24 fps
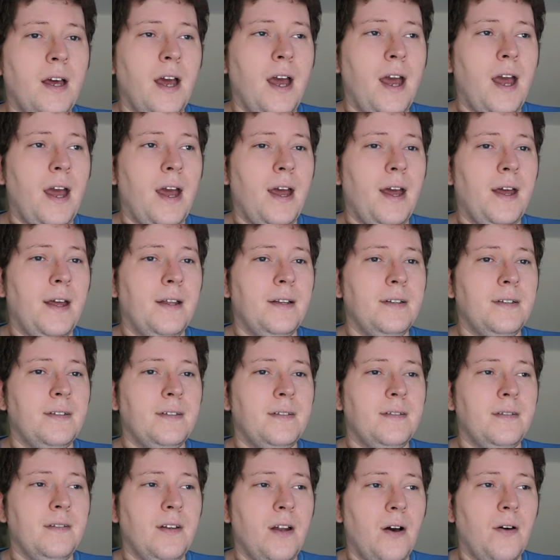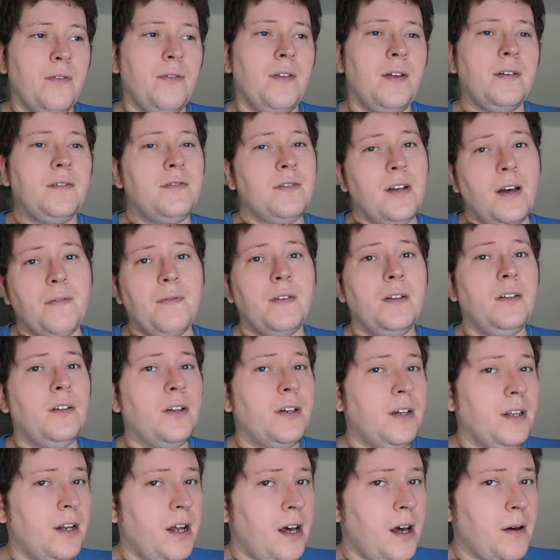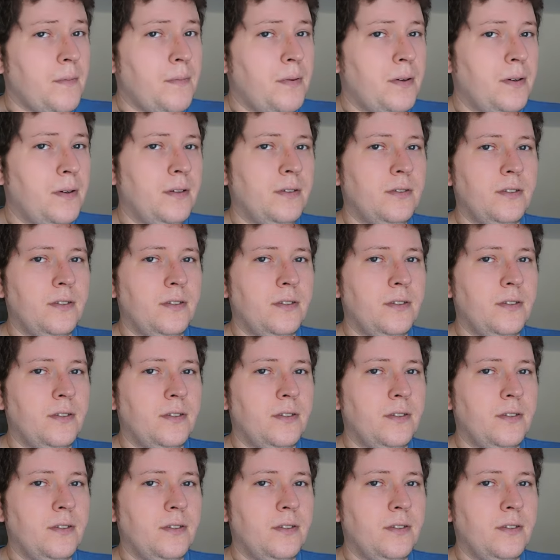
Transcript: and you know, things are definitely looking up.